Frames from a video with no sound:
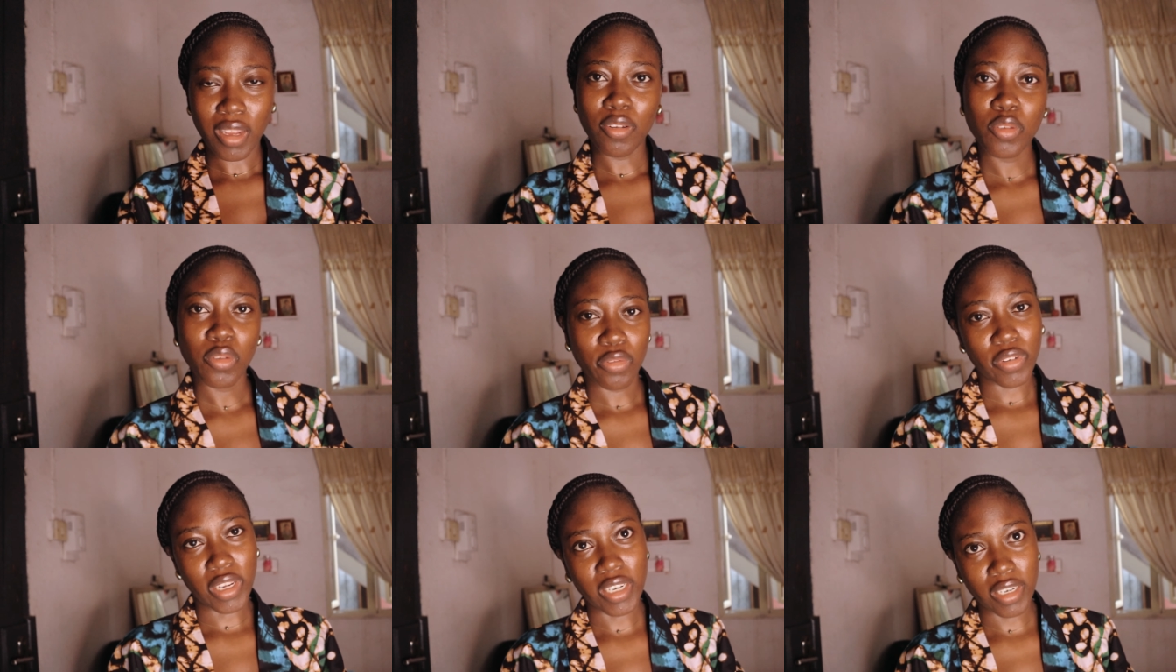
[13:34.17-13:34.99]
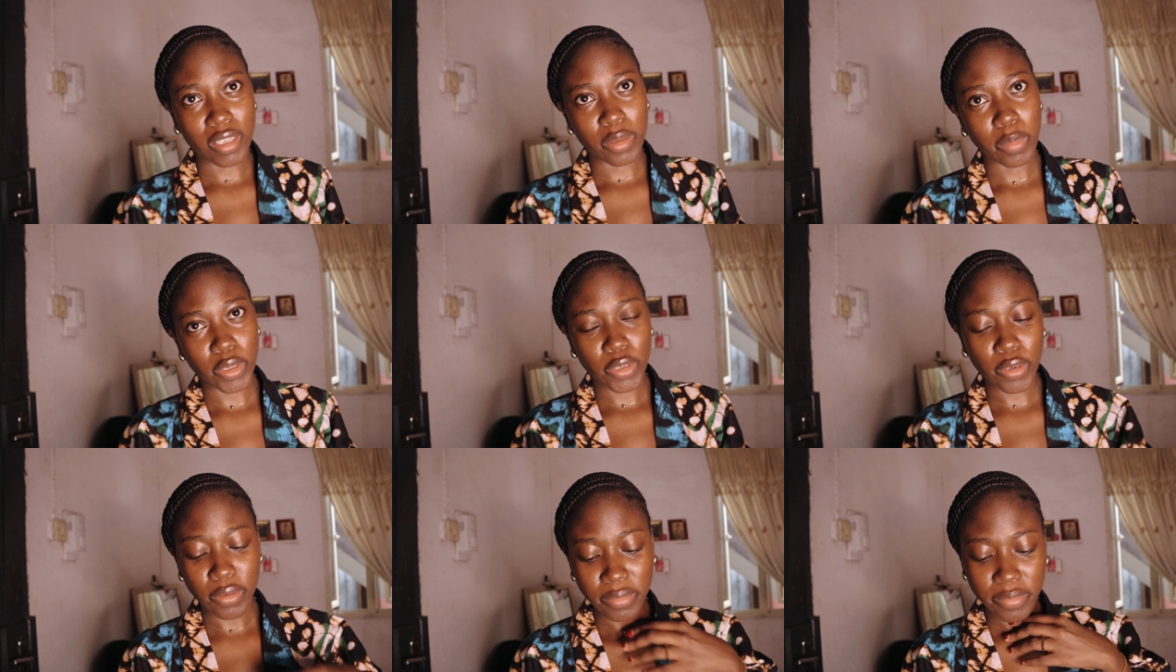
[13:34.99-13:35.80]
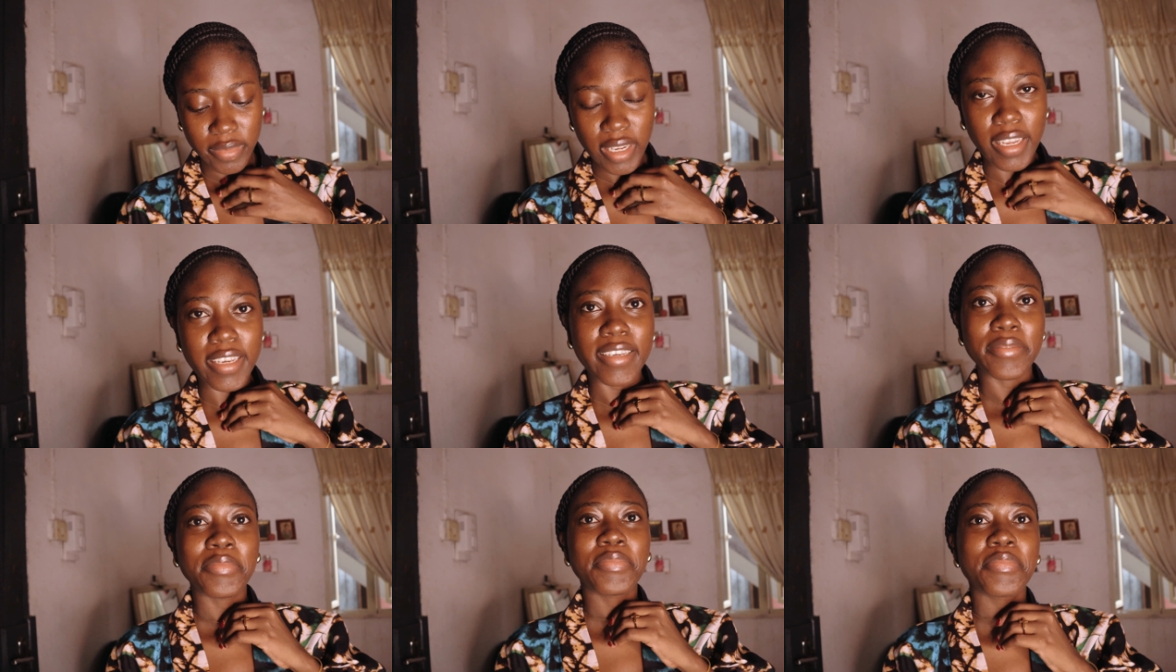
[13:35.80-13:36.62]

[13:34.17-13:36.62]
Look looks so fine in this picture. I like it.